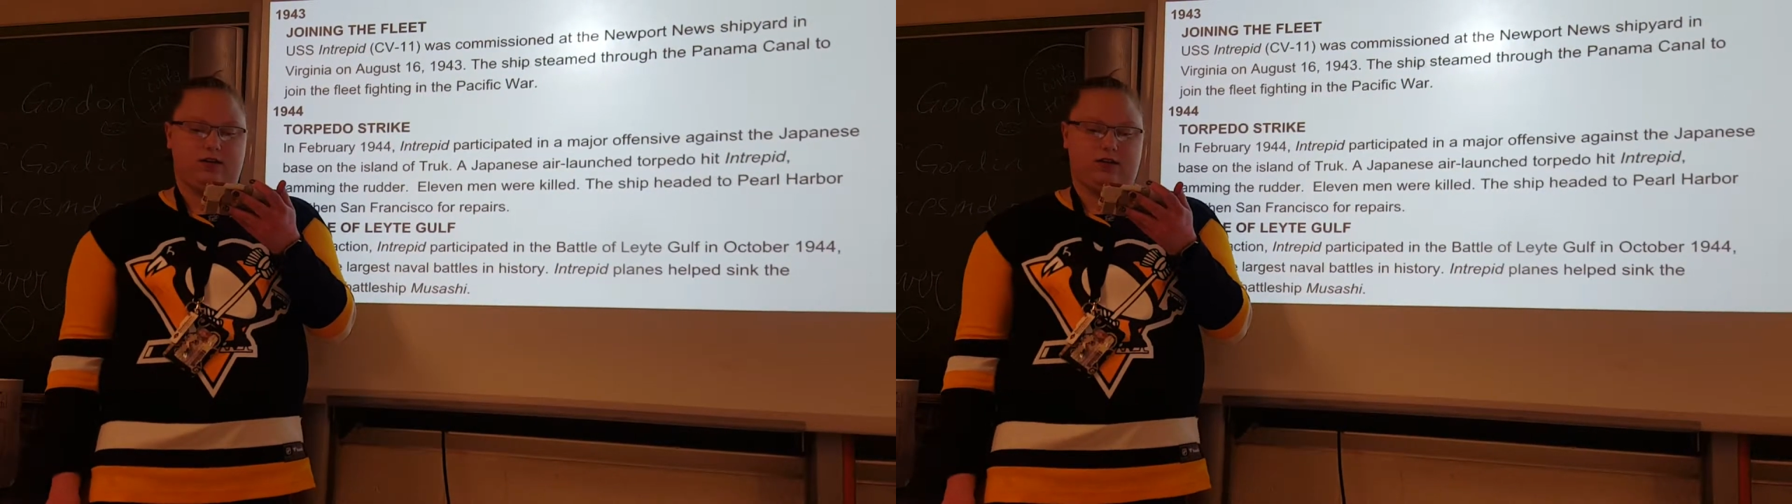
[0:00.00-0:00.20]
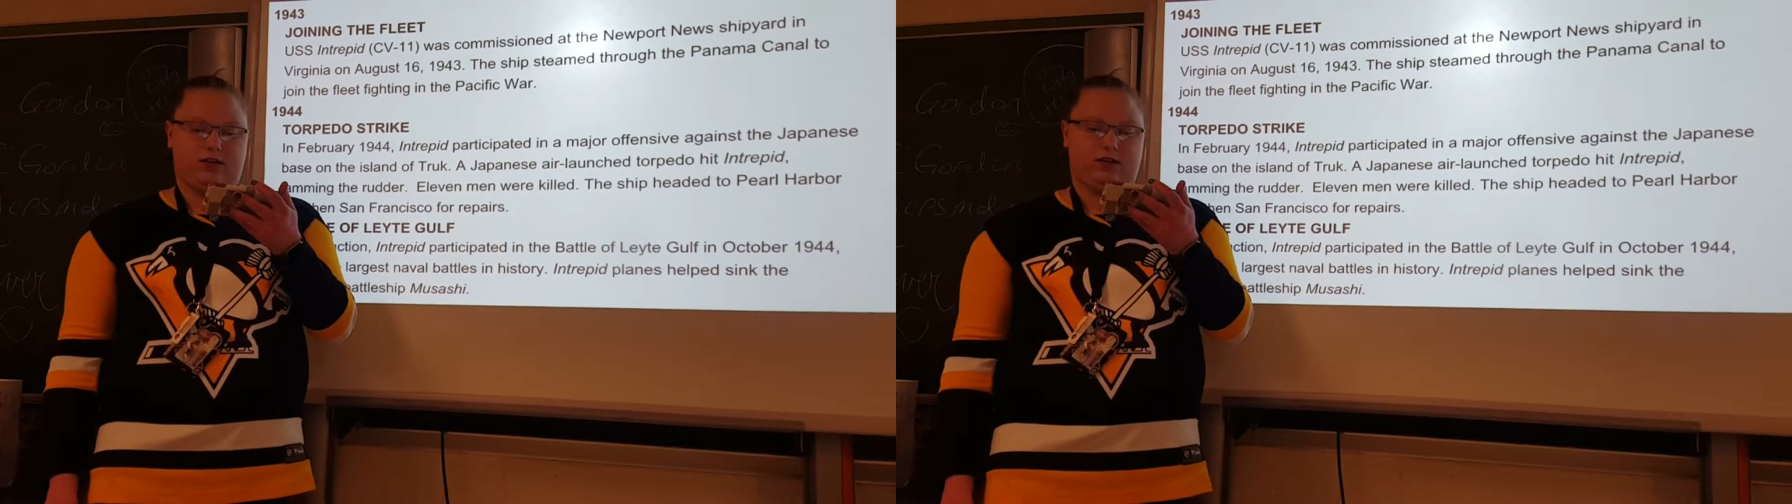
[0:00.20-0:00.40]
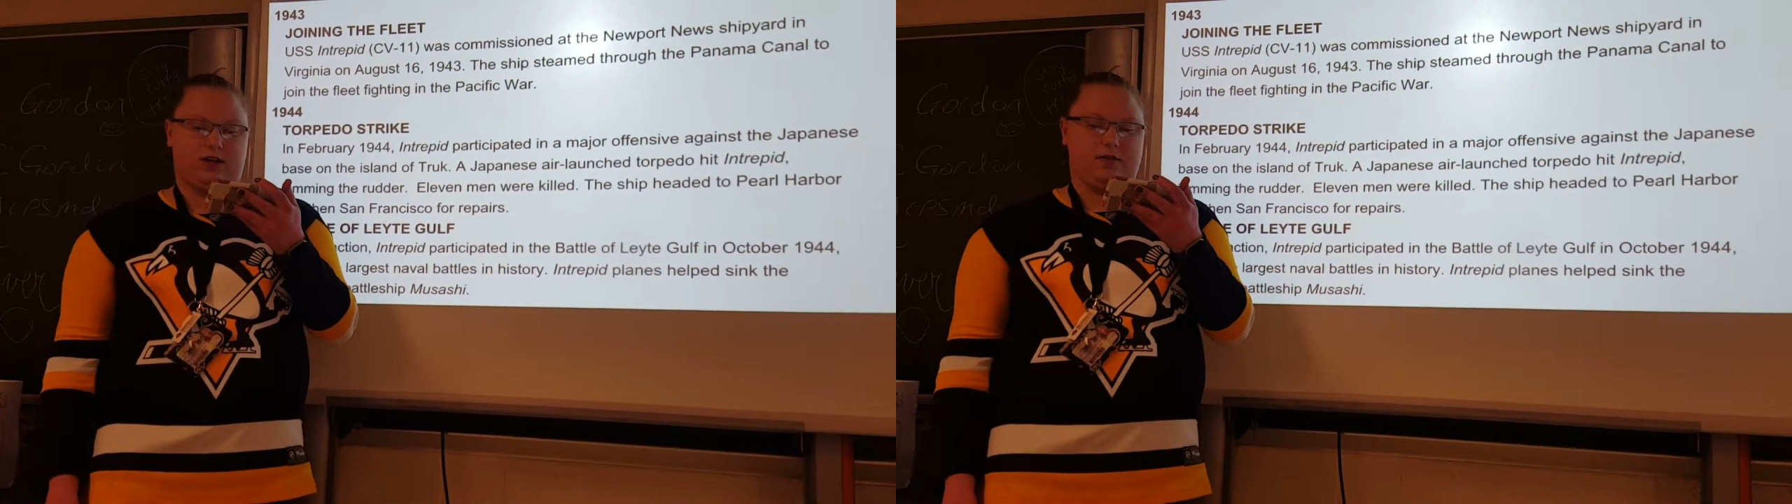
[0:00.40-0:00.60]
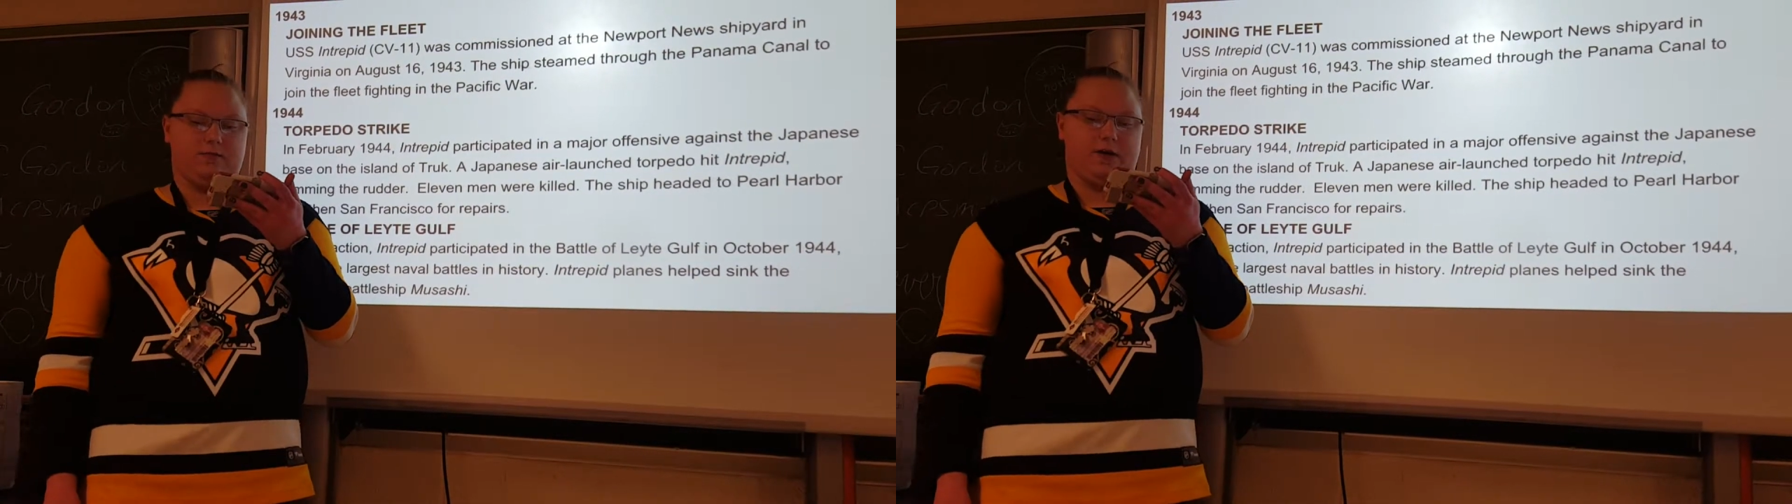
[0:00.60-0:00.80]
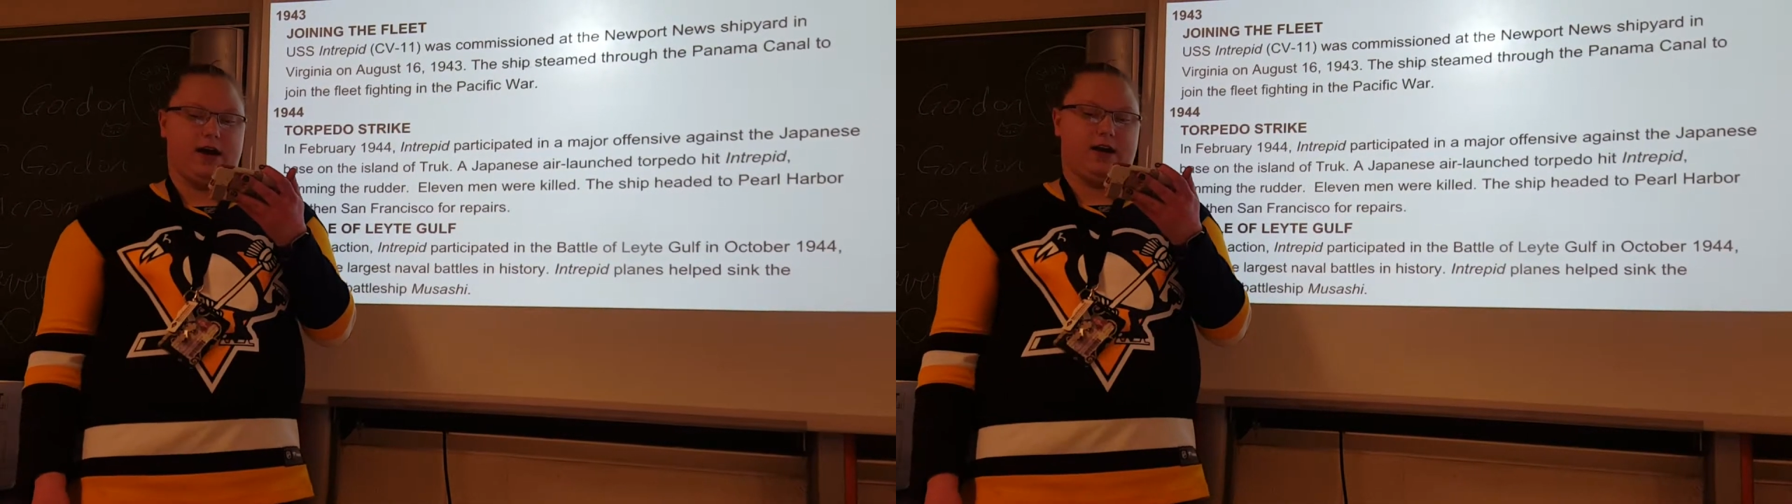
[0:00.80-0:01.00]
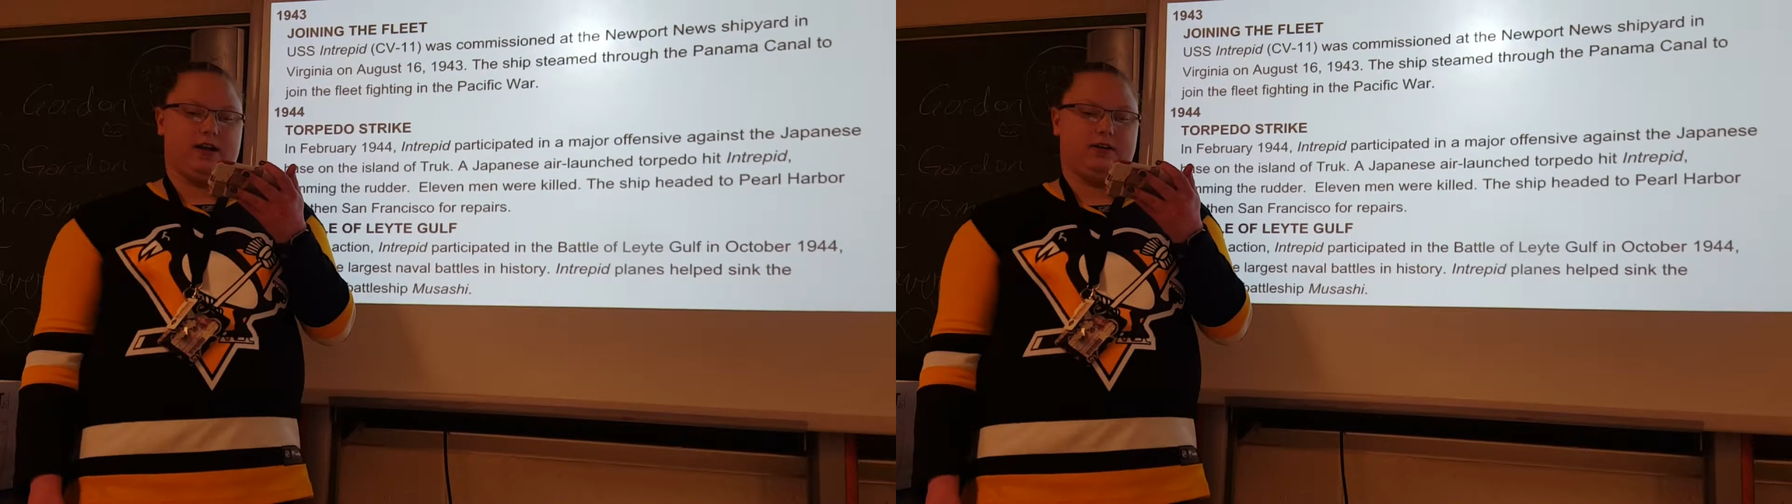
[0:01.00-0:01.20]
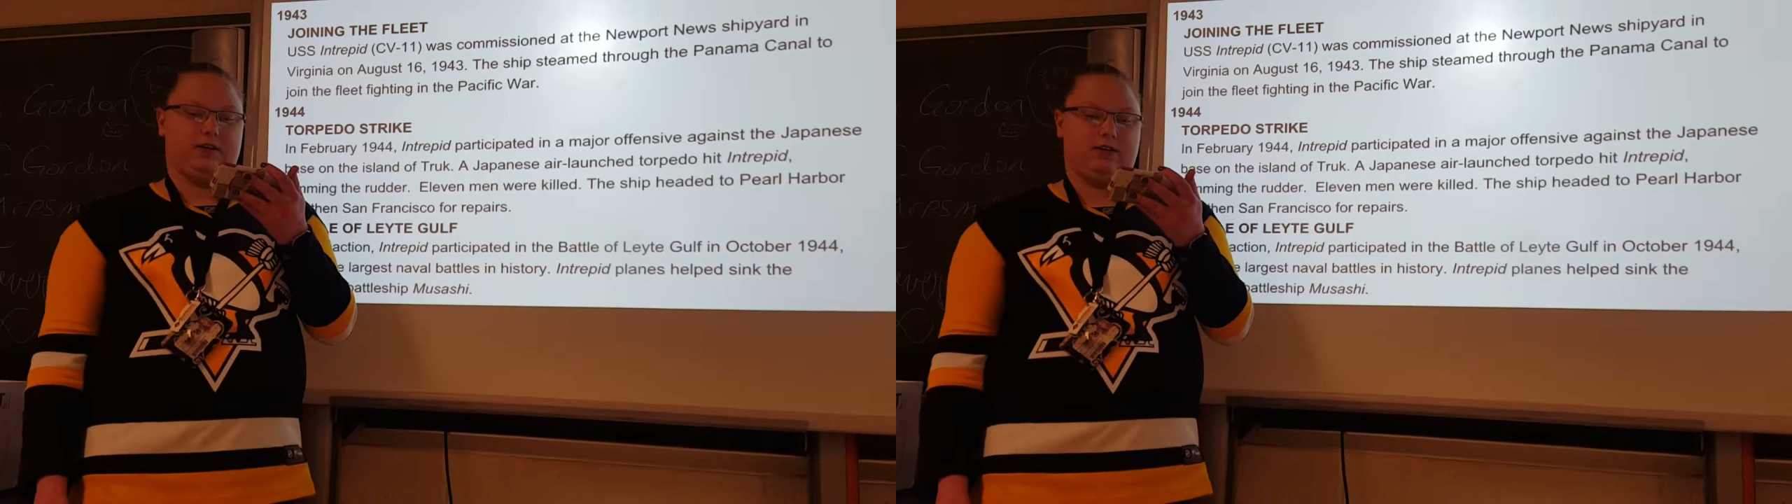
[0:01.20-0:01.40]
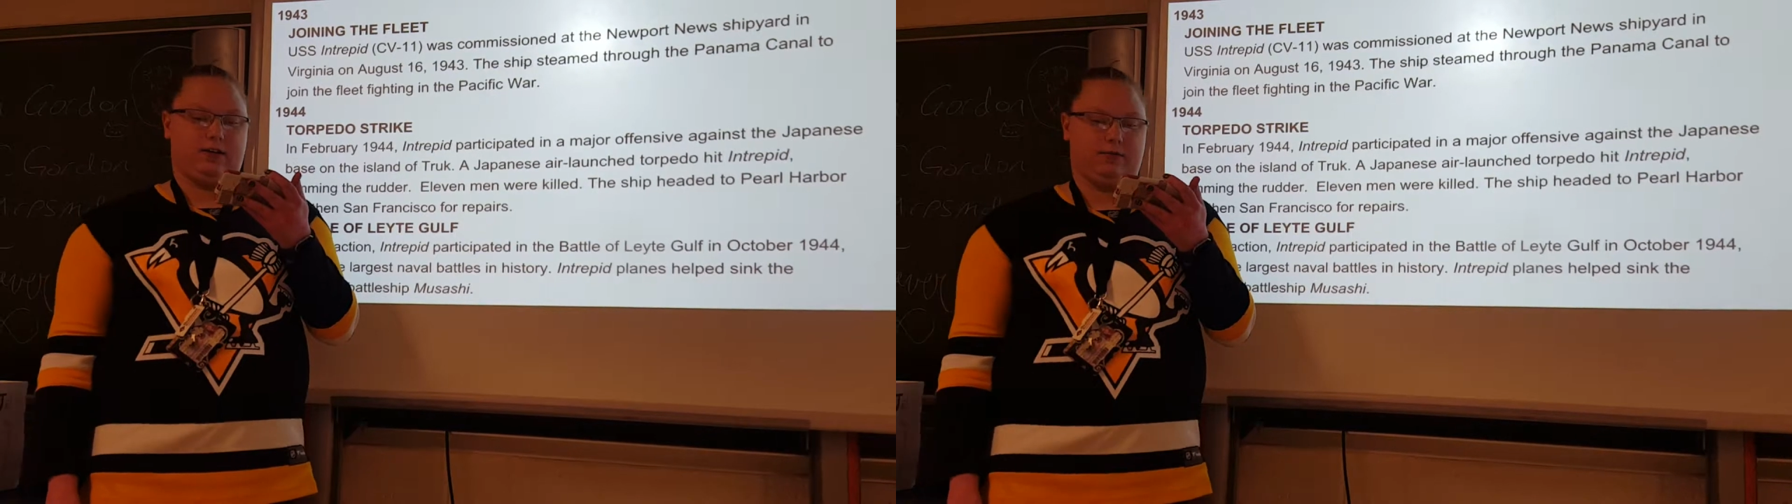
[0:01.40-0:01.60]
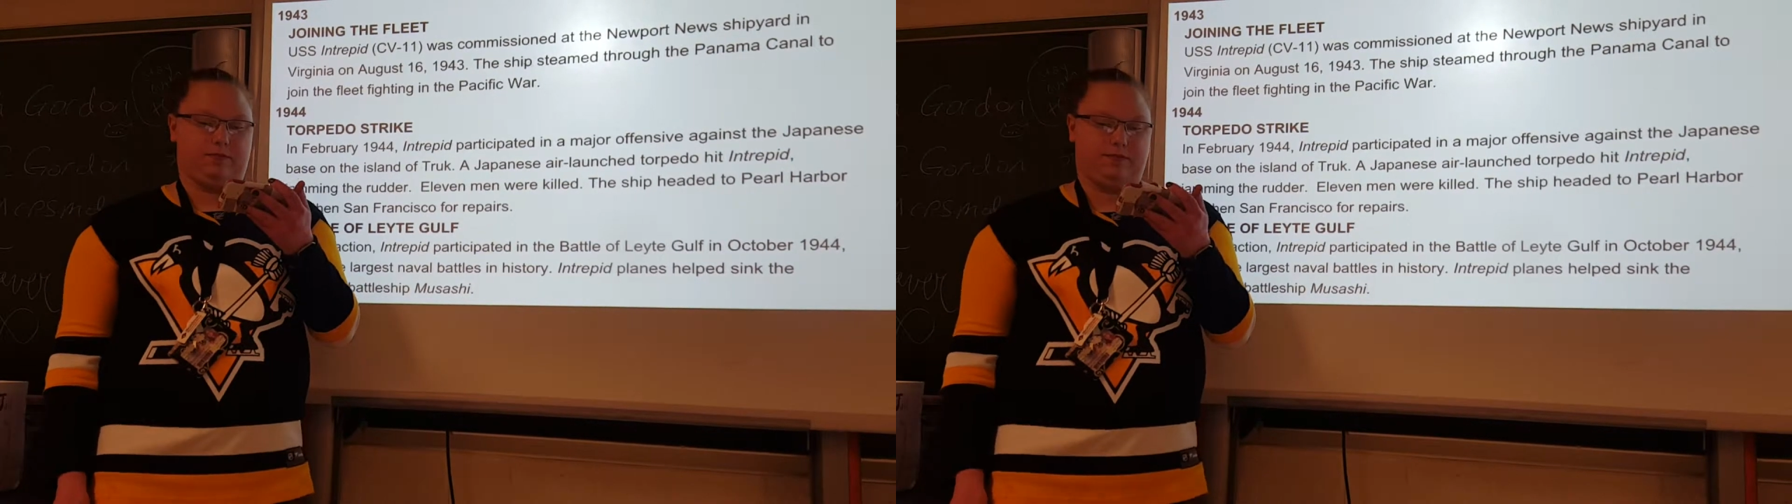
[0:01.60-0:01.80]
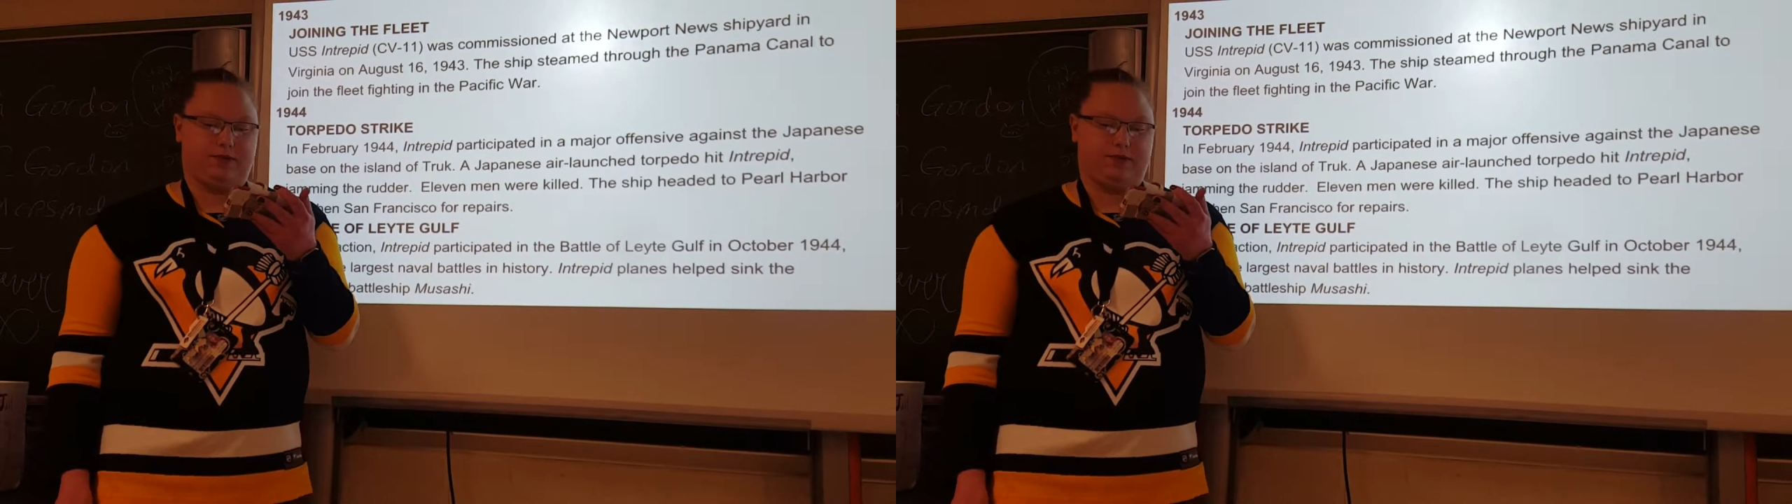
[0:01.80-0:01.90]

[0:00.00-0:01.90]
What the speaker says: The ship headed to